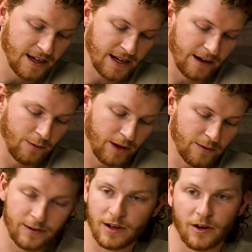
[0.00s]
And
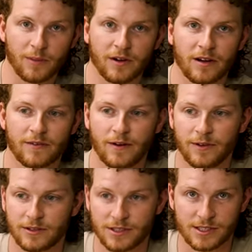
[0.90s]
we've cut open a lot of our
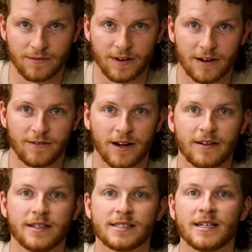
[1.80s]
filters to
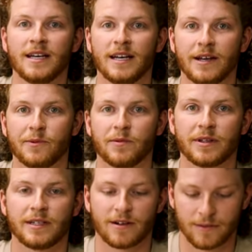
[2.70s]
verify this. And we
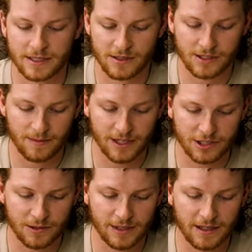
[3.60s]
really did our research to make
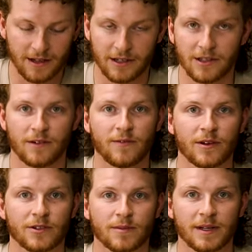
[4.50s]
sure we get a good
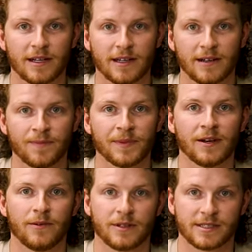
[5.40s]
filter media
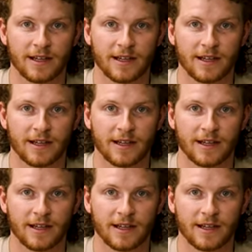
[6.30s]
with the